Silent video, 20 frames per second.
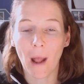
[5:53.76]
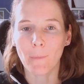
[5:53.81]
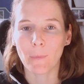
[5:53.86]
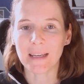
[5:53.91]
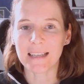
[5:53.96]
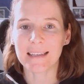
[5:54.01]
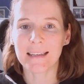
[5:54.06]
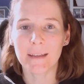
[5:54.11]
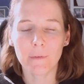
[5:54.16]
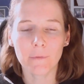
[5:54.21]
where
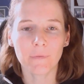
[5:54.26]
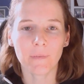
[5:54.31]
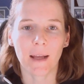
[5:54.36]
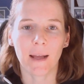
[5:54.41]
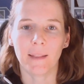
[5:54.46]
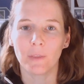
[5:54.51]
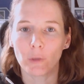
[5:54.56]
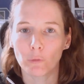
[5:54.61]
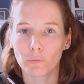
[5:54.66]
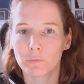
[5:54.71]
we live
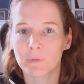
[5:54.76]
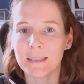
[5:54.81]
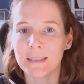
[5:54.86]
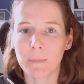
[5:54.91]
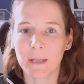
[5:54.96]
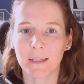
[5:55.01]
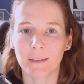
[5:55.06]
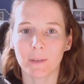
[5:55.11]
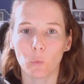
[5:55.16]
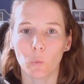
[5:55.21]
and the
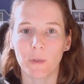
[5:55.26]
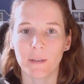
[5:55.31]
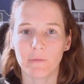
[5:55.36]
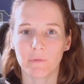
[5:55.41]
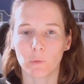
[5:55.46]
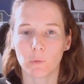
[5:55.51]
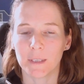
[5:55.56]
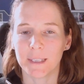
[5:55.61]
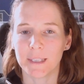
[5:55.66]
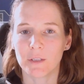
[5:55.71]
remit that we
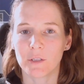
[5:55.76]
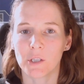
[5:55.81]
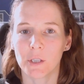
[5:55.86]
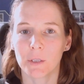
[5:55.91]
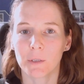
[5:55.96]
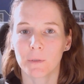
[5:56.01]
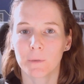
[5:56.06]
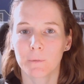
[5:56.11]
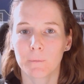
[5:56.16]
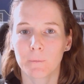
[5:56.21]
fall
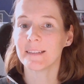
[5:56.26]
into.